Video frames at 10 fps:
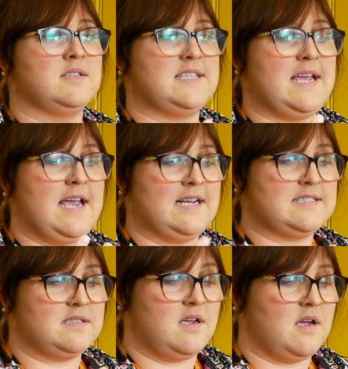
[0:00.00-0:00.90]
say
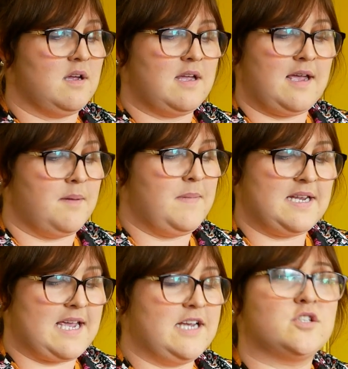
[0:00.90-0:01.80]

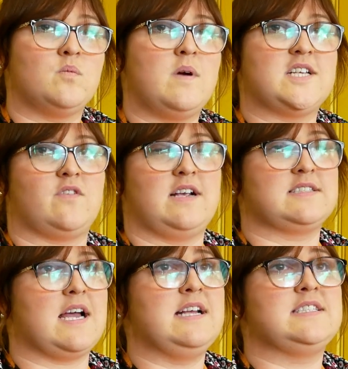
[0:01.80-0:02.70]
medication works for
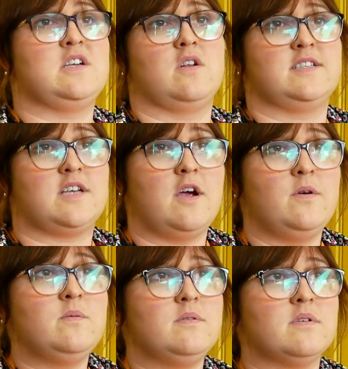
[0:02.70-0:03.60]
anxiety on its
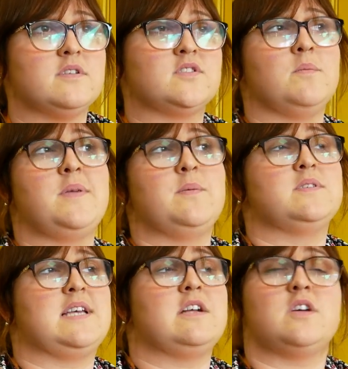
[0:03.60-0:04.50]
own. Some people
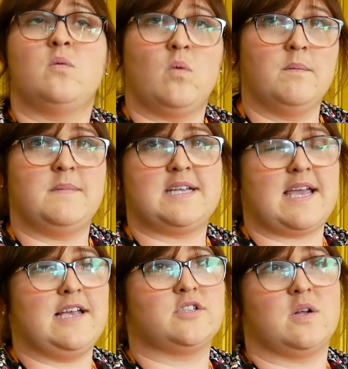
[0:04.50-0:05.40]
say, I don't want
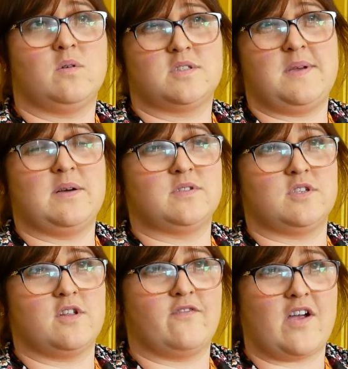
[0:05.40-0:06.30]
medication, I want to be able to
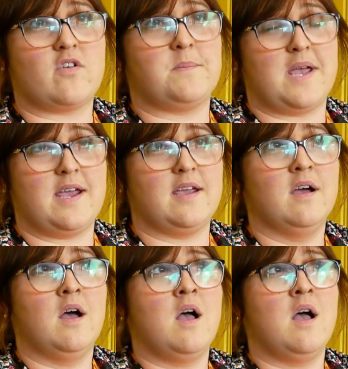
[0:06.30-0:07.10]
do the therapy.